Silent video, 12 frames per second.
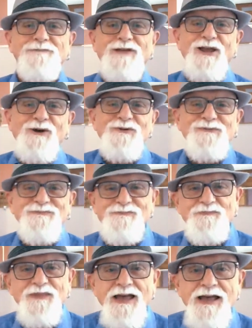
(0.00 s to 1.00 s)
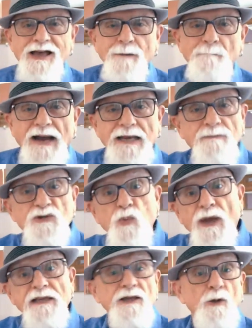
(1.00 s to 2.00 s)
Hello, my name is
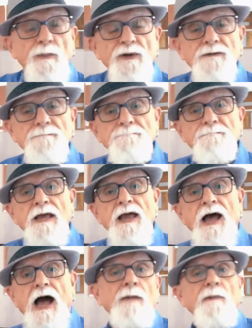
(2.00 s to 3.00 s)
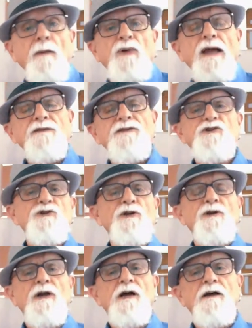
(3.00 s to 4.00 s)
Wayne Gilbert. I'm a
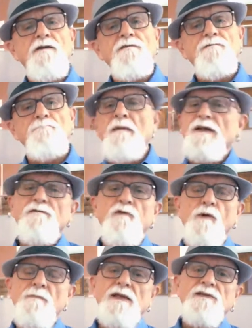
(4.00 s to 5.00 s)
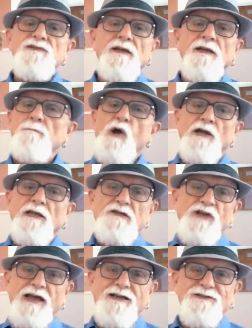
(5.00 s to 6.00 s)
practitioner of metaphor medicine and Parky
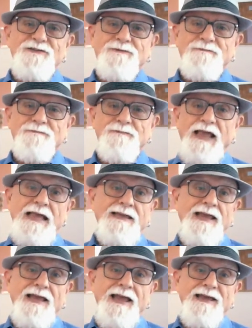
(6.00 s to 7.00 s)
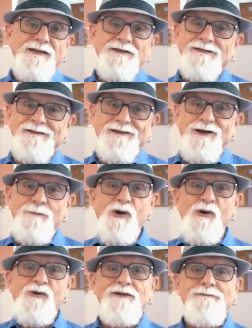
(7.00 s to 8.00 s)
jazz, aka a
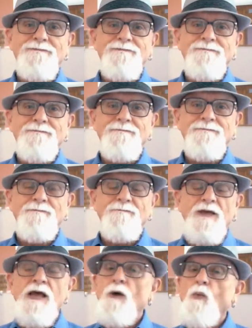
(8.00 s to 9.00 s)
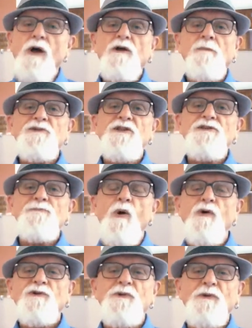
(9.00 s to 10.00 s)
poet. Welcome to this
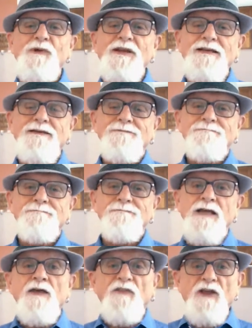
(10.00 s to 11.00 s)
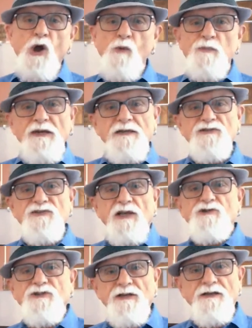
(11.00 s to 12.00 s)
poetry reading, the opening
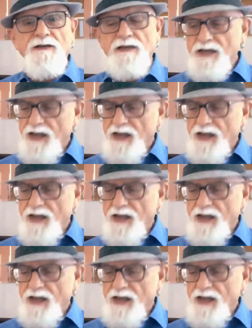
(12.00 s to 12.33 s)
session